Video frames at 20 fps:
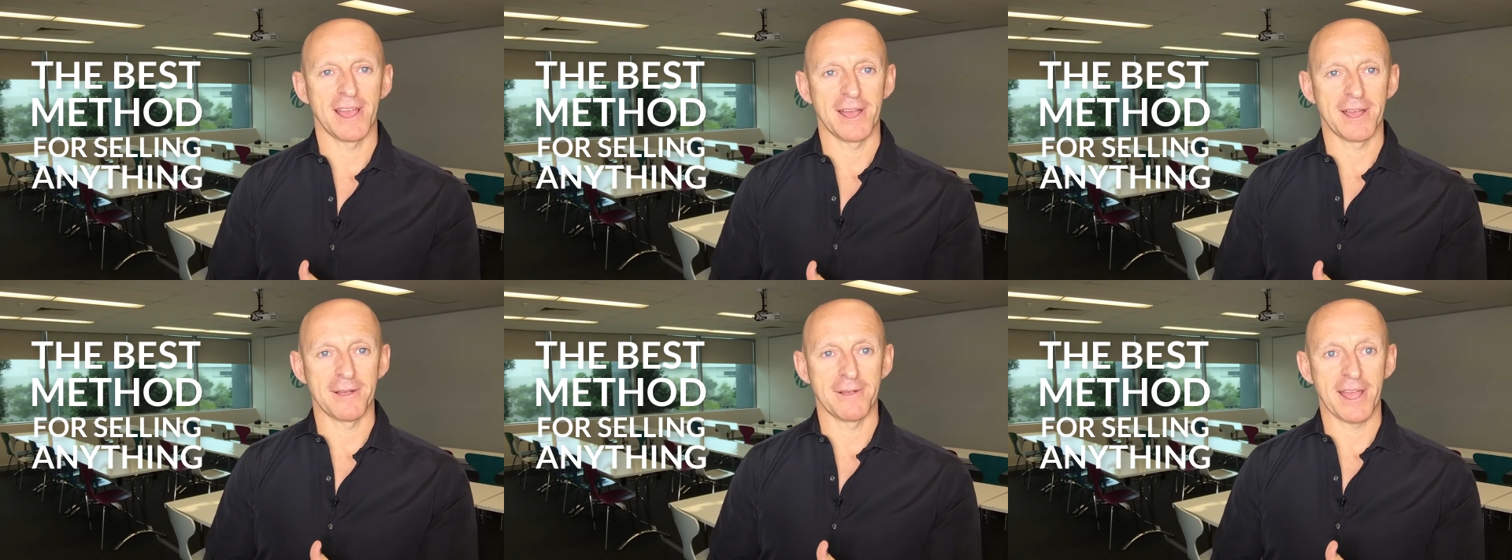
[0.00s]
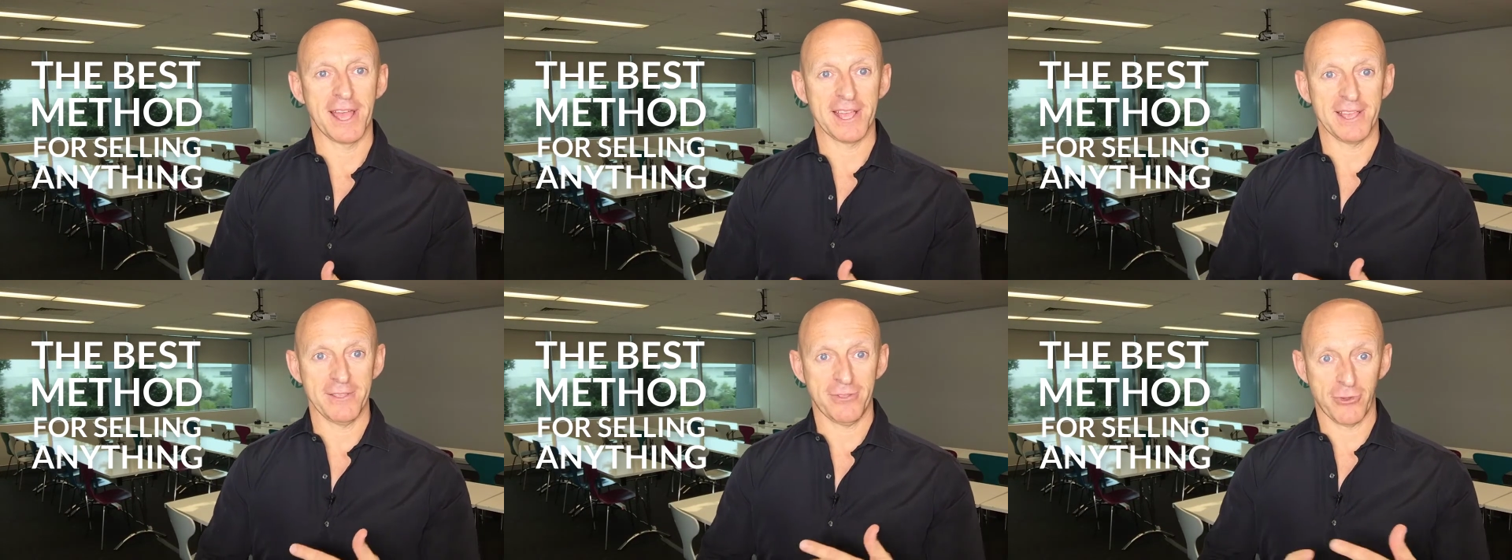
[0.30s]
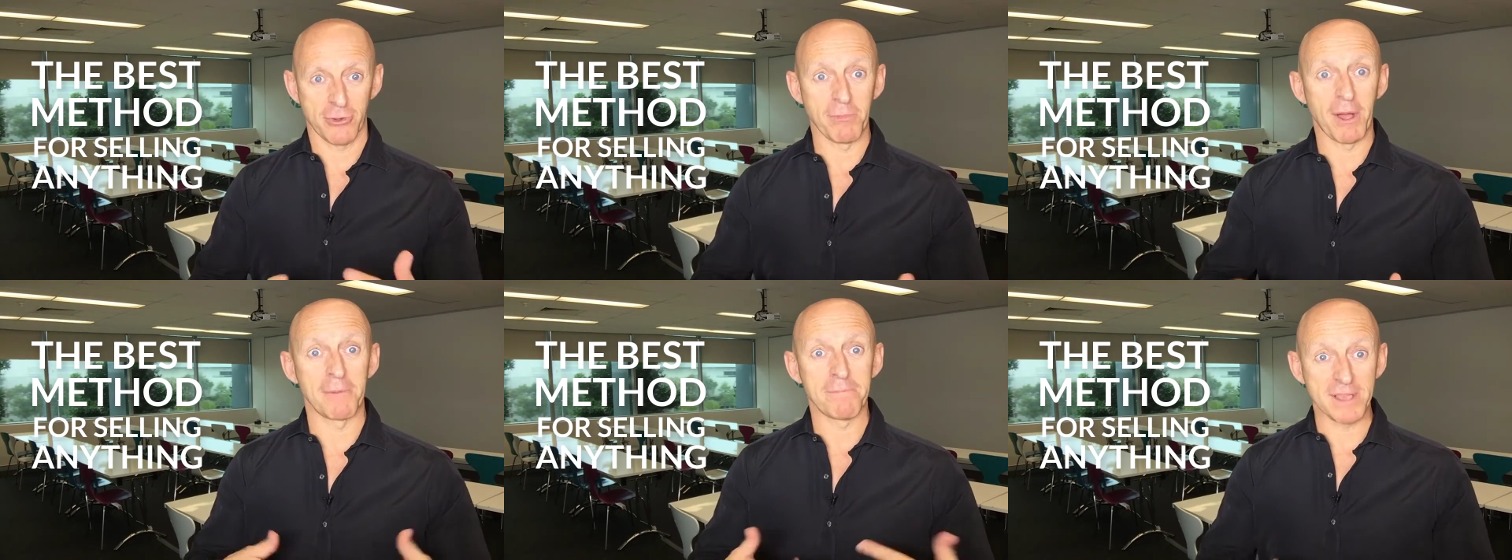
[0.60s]
uh,
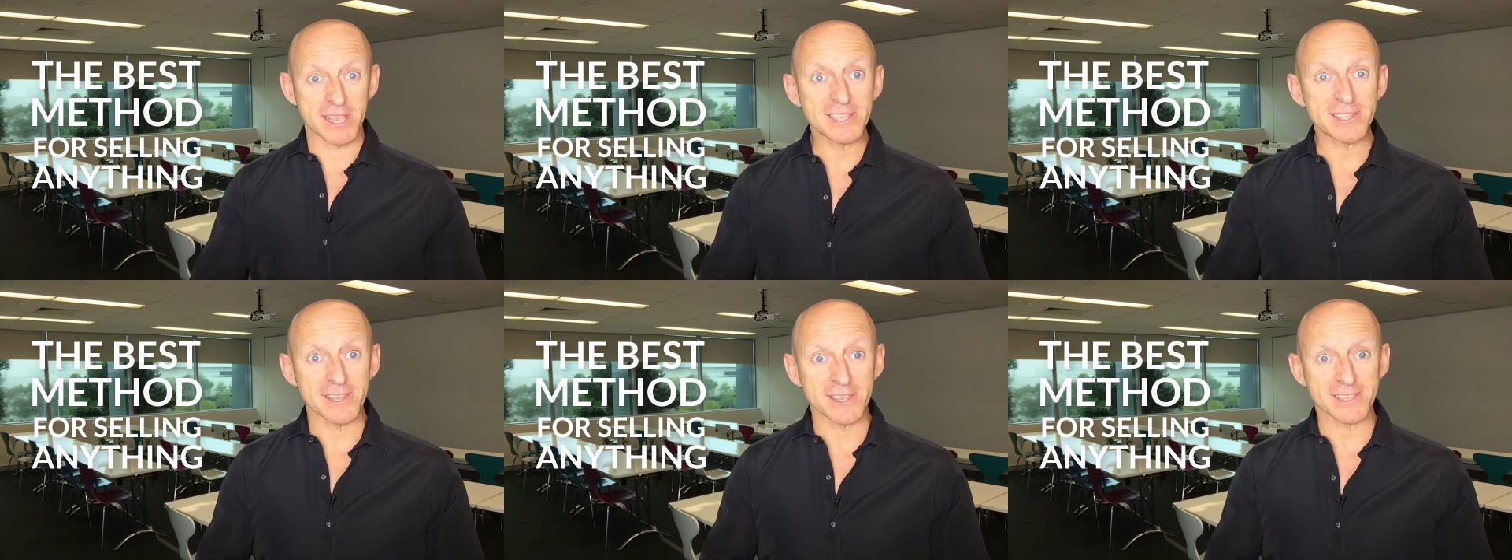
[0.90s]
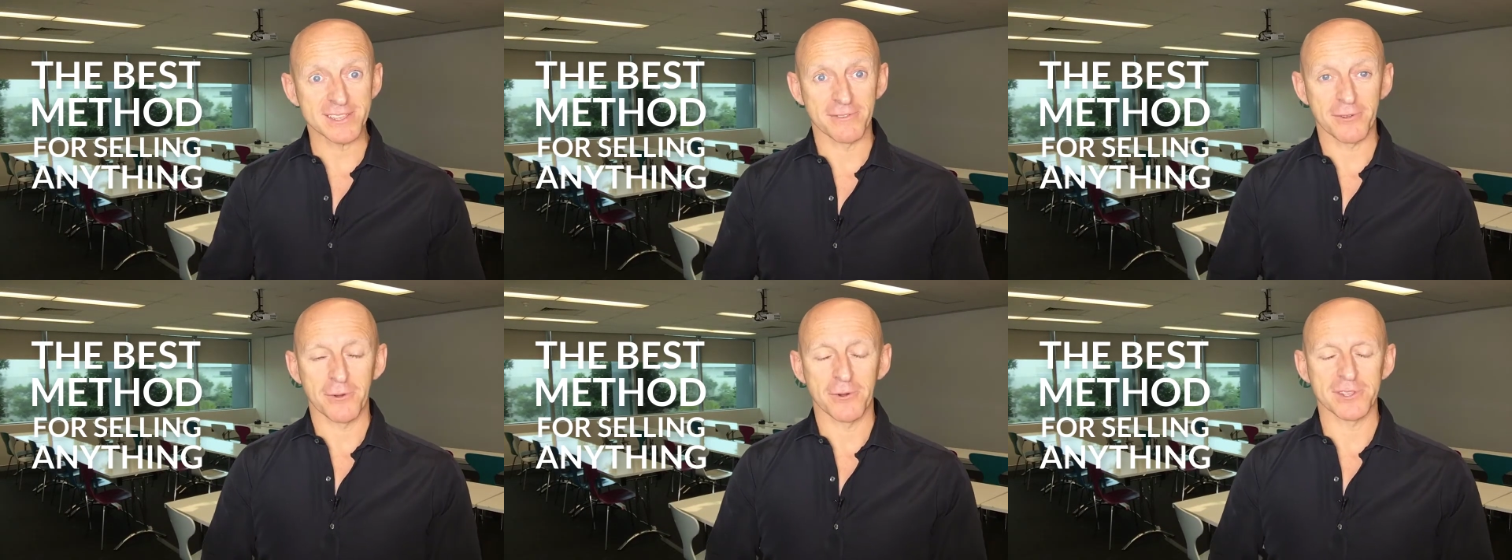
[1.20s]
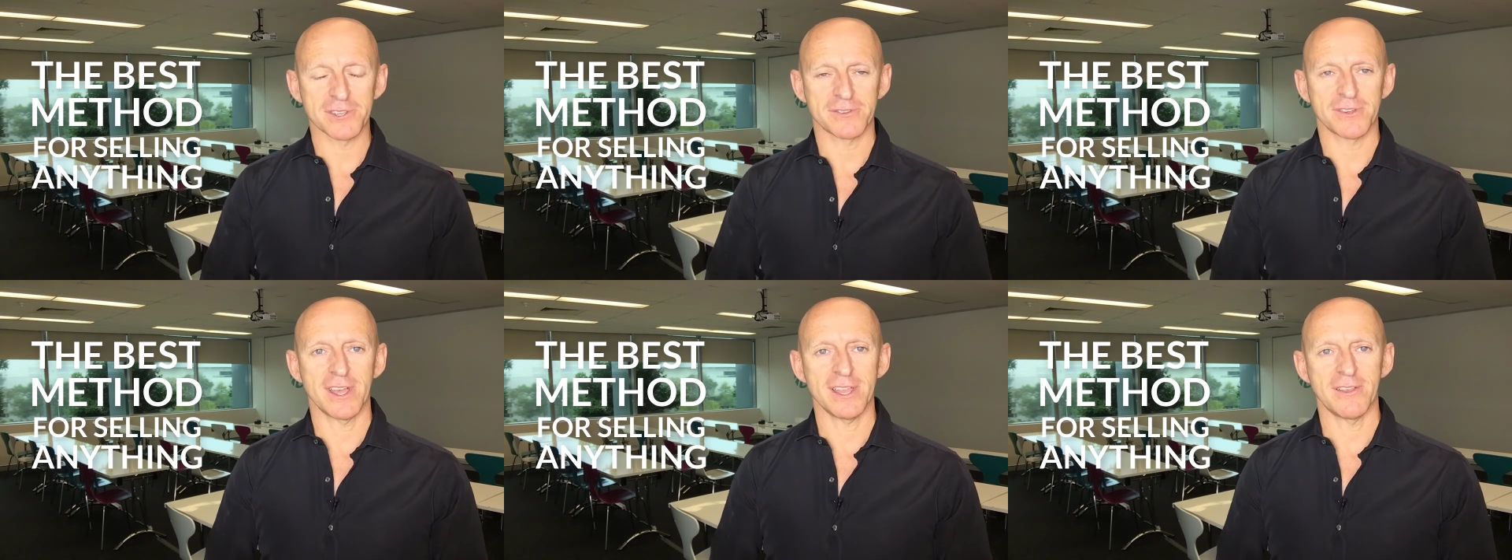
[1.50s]
through my business, of
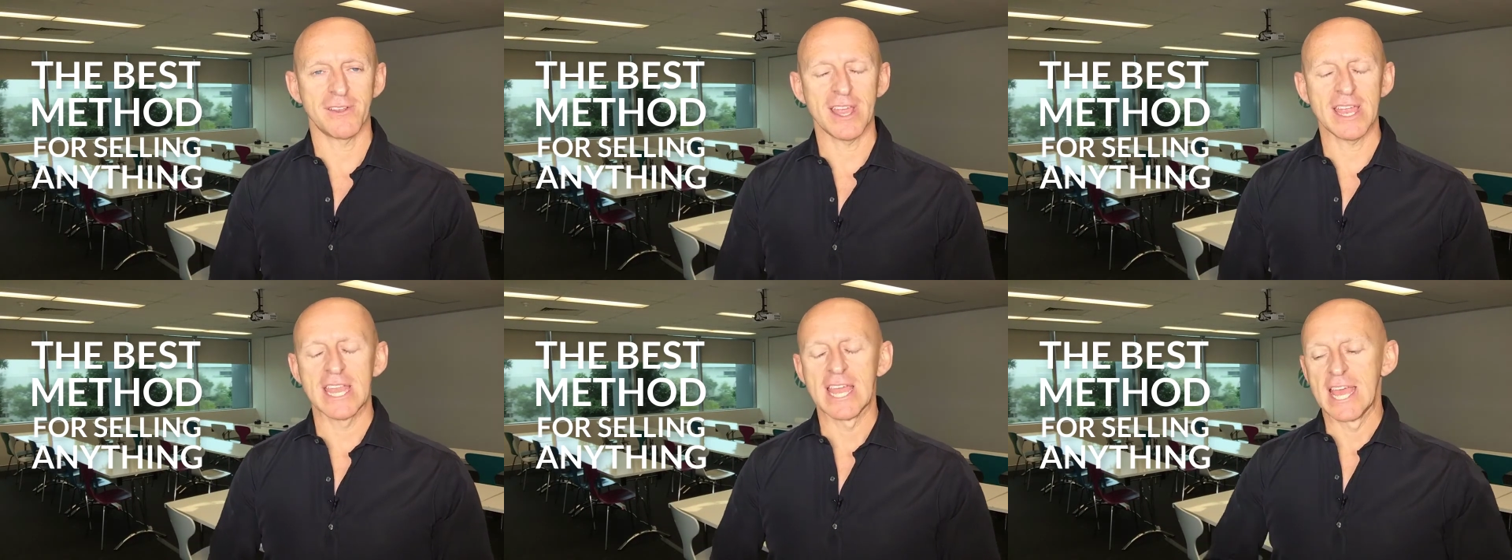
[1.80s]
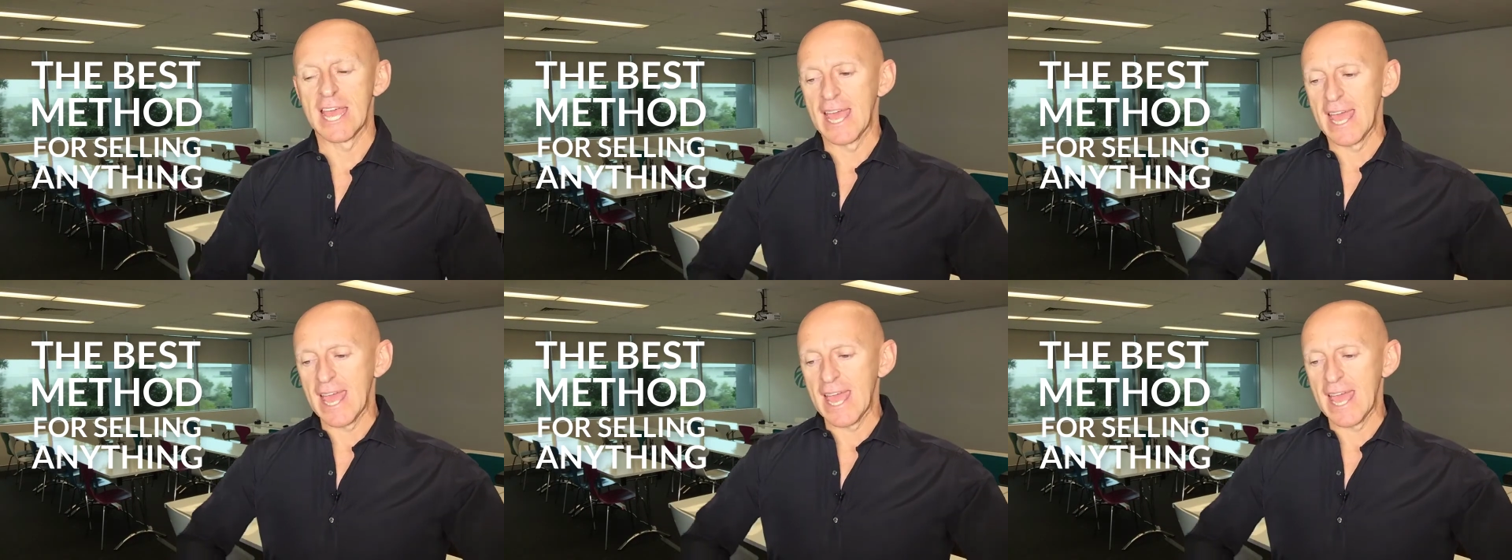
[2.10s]
course, right, right?